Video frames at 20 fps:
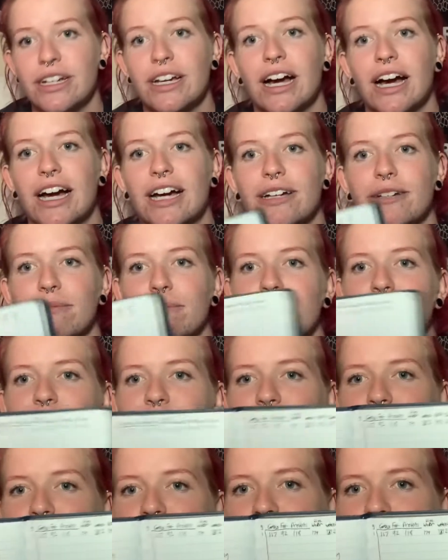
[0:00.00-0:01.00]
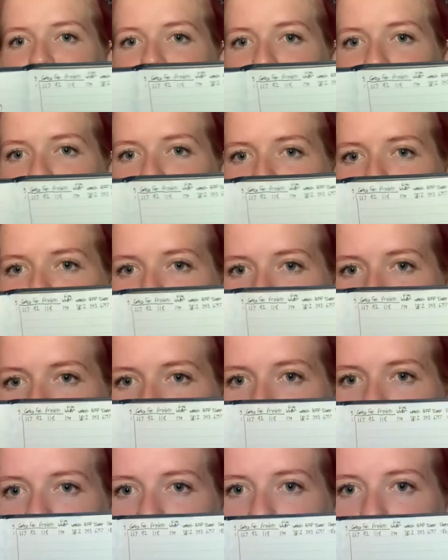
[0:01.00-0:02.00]
I'm
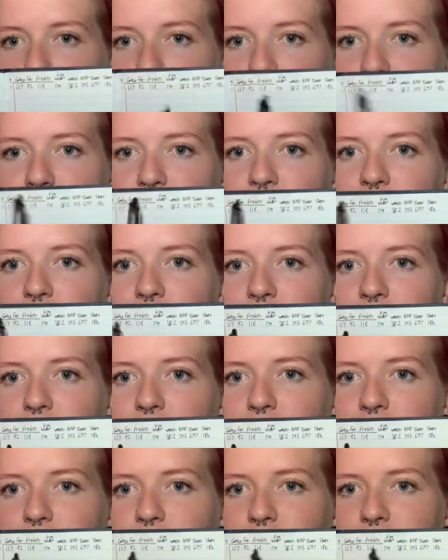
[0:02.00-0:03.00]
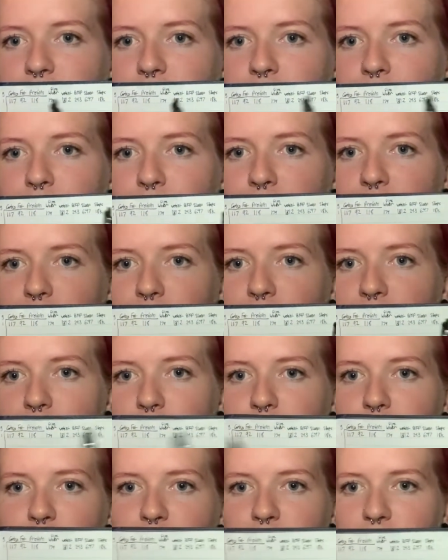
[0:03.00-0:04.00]
basically keeping track of these numbers.
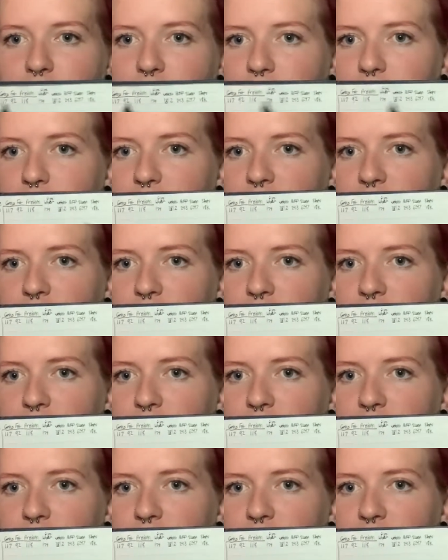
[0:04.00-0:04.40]
I'm just gonna